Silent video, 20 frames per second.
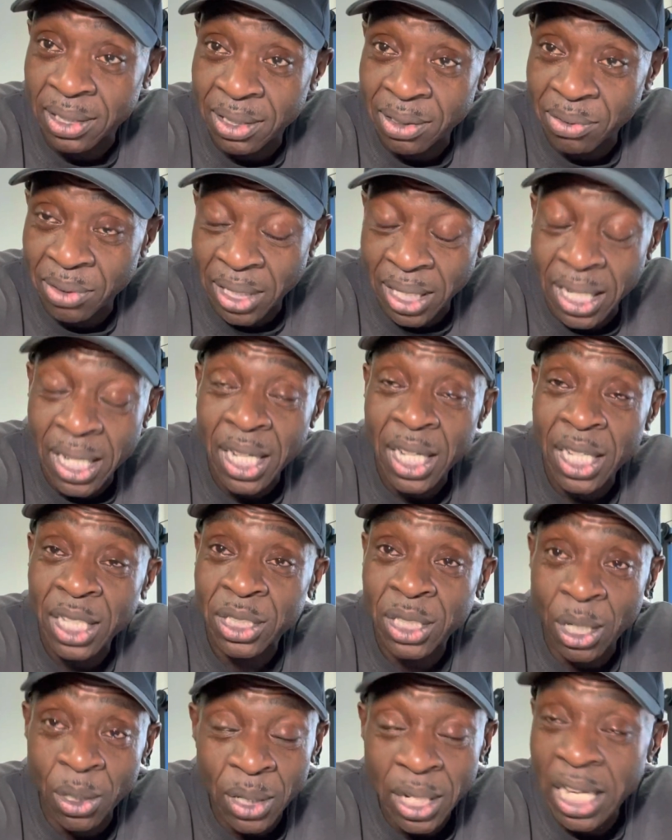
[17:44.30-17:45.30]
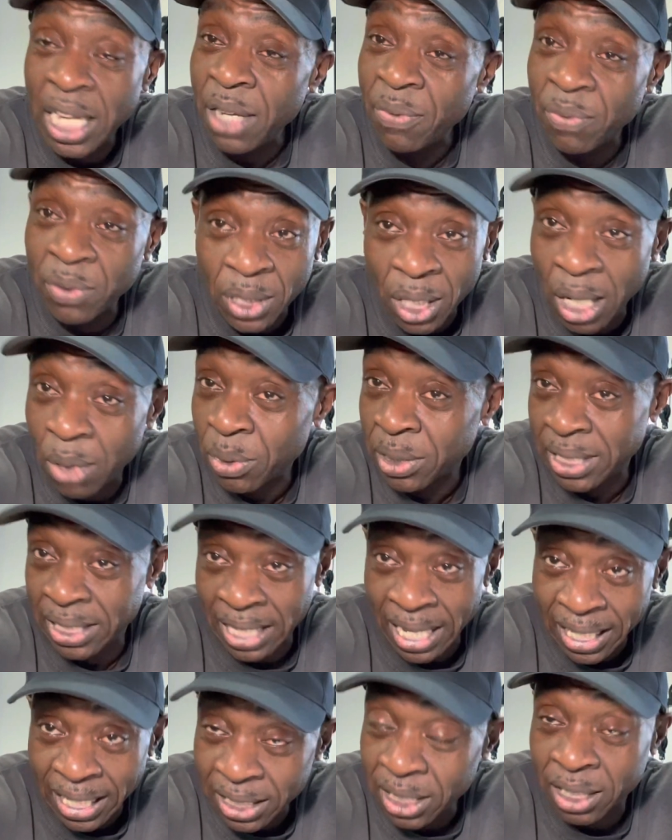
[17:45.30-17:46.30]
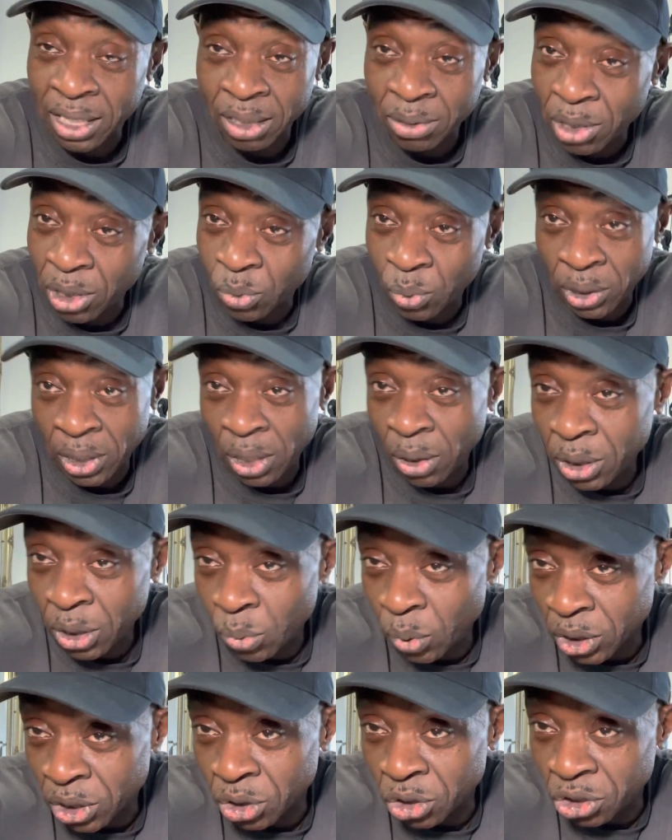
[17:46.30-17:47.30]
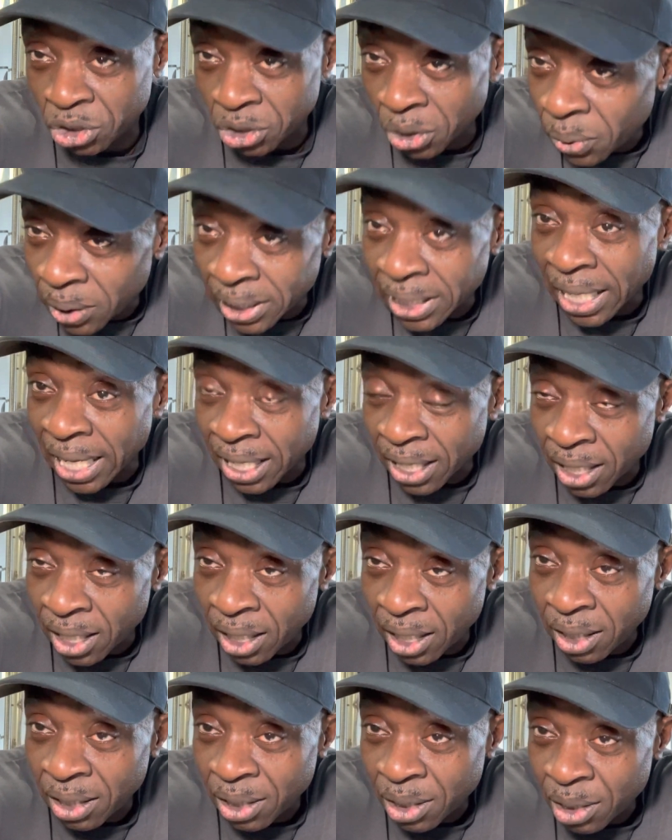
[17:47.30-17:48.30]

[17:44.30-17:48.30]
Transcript: Right. So even though it was an accident, because we know you wasn't shooting at her,